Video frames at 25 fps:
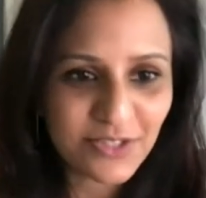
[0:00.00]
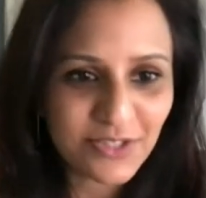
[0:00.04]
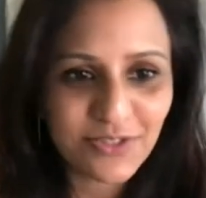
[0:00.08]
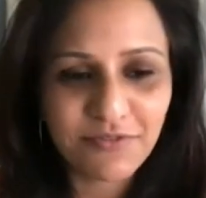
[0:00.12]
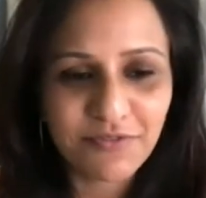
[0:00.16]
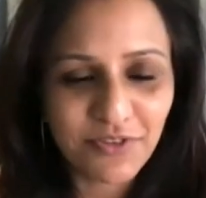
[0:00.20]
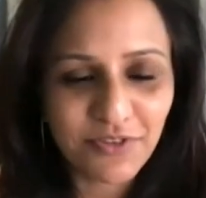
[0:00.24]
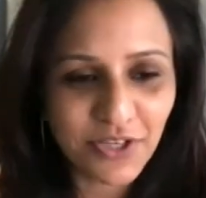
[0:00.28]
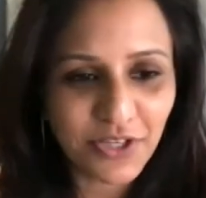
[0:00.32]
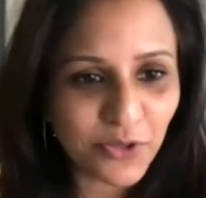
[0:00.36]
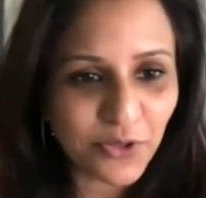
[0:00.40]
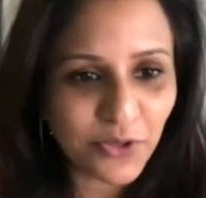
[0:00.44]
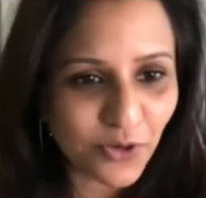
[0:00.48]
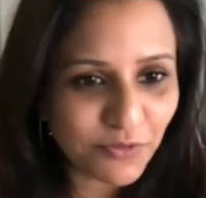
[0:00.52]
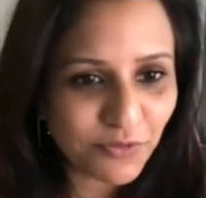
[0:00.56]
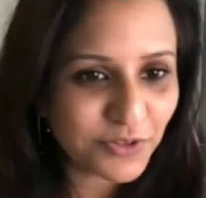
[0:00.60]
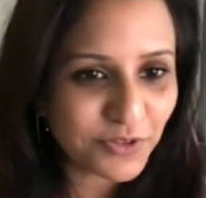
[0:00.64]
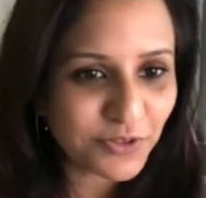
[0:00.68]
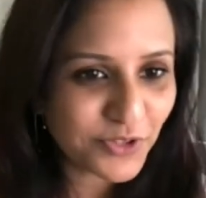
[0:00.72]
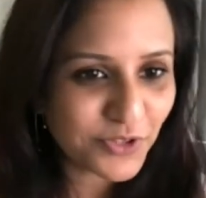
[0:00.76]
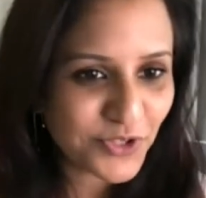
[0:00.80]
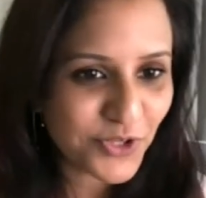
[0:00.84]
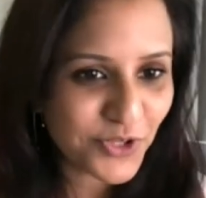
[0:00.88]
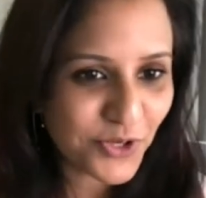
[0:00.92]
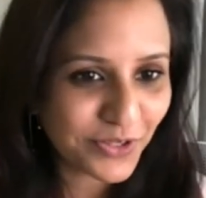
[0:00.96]
So if you can go
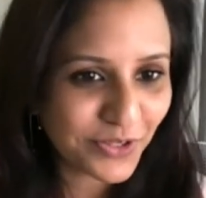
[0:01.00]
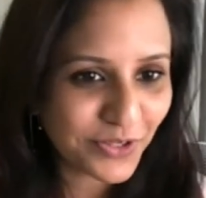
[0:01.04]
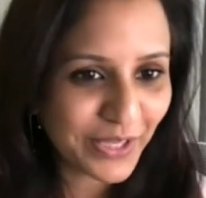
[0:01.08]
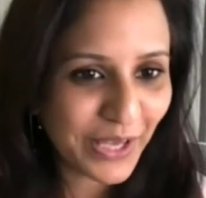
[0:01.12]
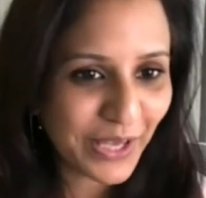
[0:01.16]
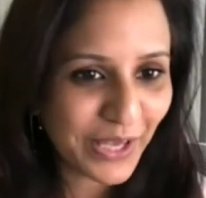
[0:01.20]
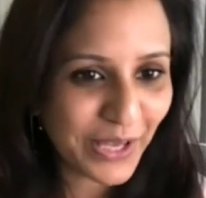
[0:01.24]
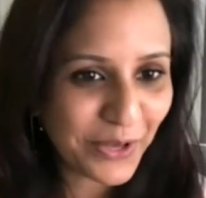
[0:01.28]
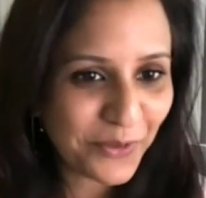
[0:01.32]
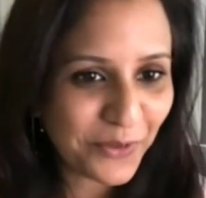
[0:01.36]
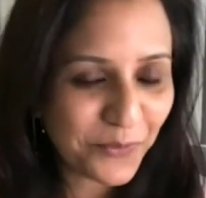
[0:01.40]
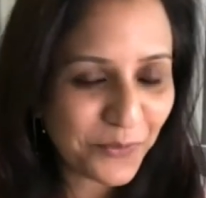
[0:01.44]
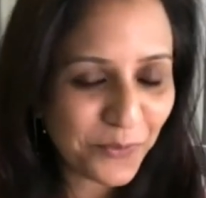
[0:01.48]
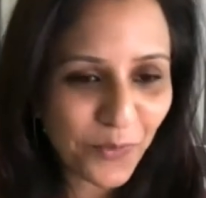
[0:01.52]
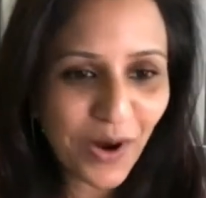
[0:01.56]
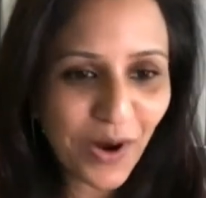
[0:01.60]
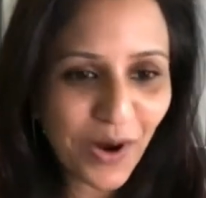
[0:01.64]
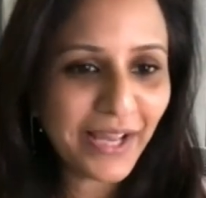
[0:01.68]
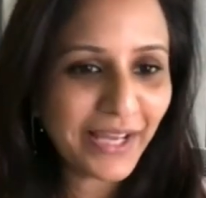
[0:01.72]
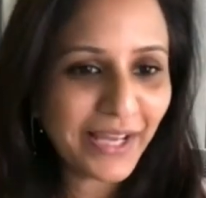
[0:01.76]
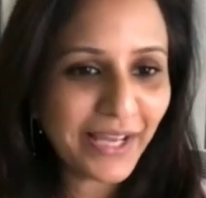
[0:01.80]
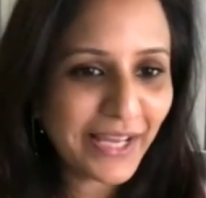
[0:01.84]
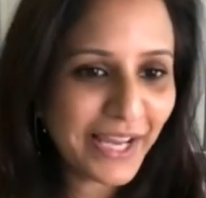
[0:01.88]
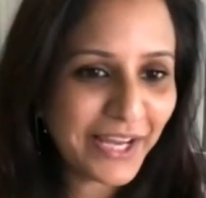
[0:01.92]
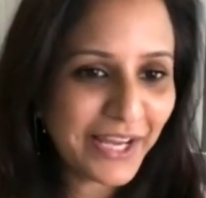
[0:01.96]
for the sure thing,
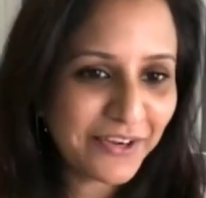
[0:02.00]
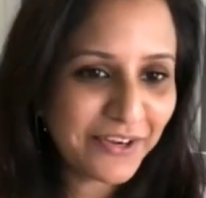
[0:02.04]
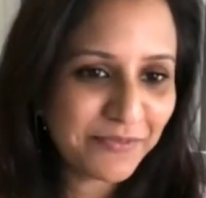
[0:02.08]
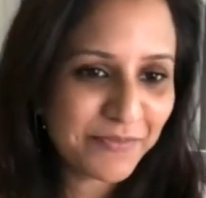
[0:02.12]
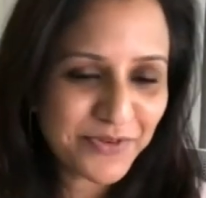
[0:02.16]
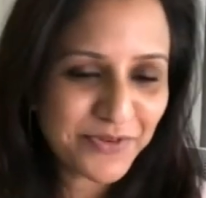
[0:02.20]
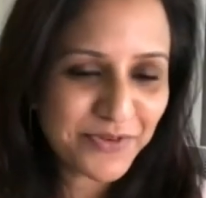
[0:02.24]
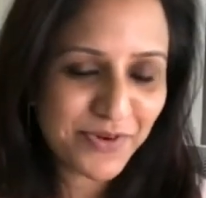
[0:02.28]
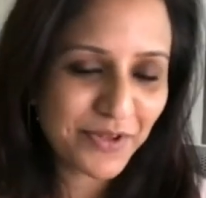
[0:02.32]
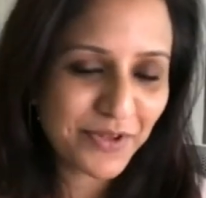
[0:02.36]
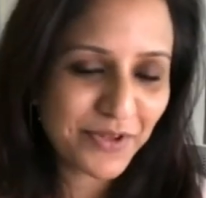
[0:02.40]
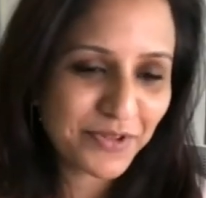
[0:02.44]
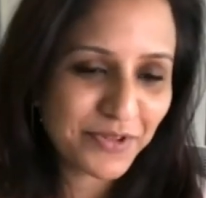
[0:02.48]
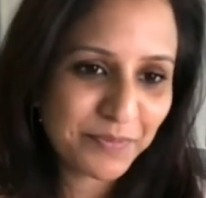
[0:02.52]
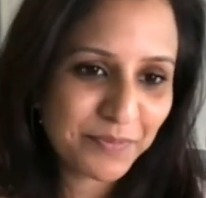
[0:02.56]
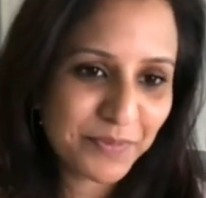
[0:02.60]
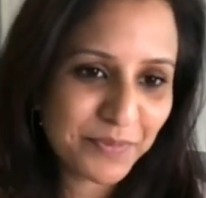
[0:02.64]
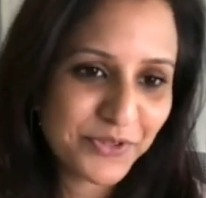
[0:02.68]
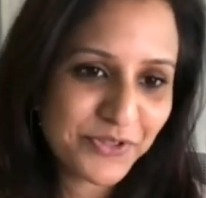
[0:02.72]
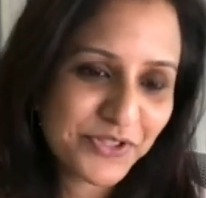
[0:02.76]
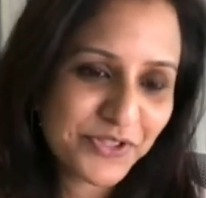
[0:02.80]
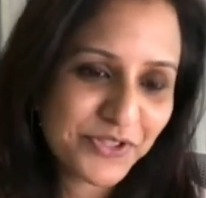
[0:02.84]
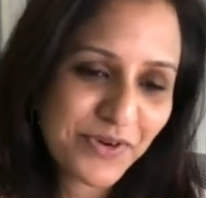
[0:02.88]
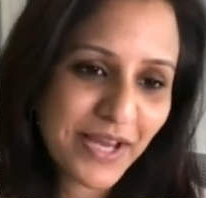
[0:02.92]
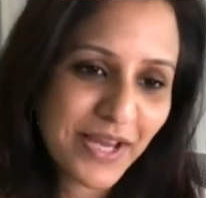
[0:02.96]
why kind of beat around the bush
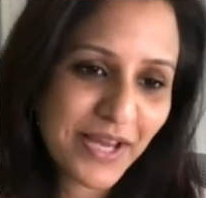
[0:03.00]
and try,